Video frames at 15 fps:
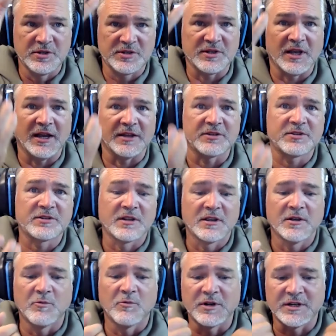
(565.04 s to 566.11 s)
us.
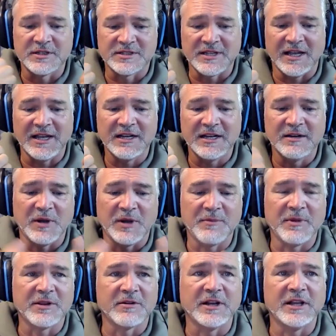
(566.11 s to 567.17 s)
We're designed by
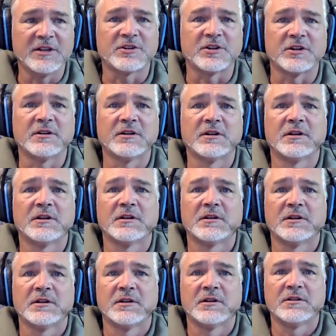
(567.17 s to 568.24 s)
Mother Nature
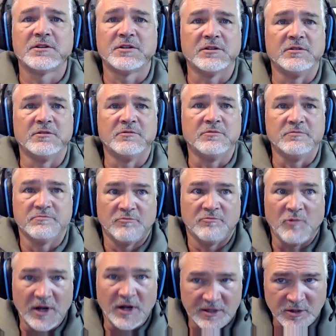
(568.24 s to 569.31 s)
to
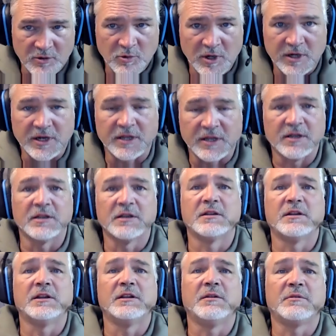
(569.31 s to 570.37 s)
want to work in
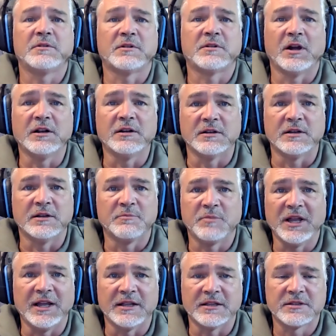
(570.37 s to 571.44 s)
the garden, in
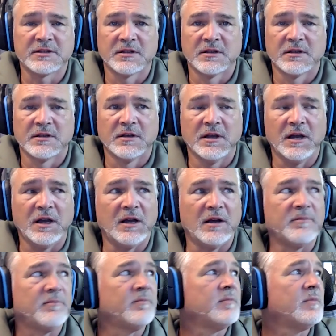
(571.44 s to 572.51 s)
plants.
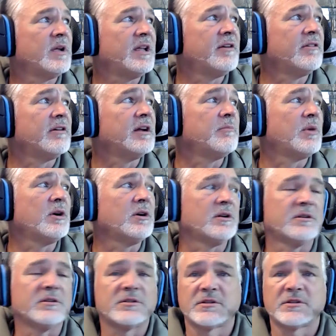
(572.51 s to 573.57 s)
Hearing
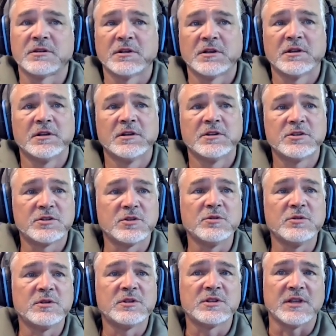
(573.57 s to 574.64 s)
birds
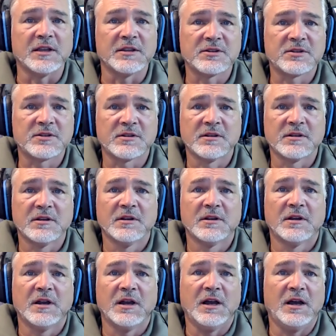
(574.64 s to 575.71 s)
soothes us.
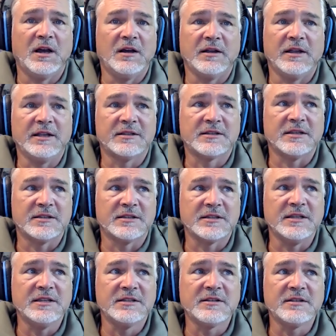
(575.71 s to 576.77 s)
It's
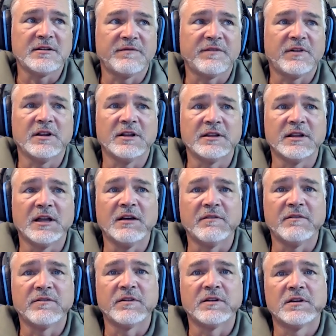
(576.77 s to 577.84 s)
easy to fall in love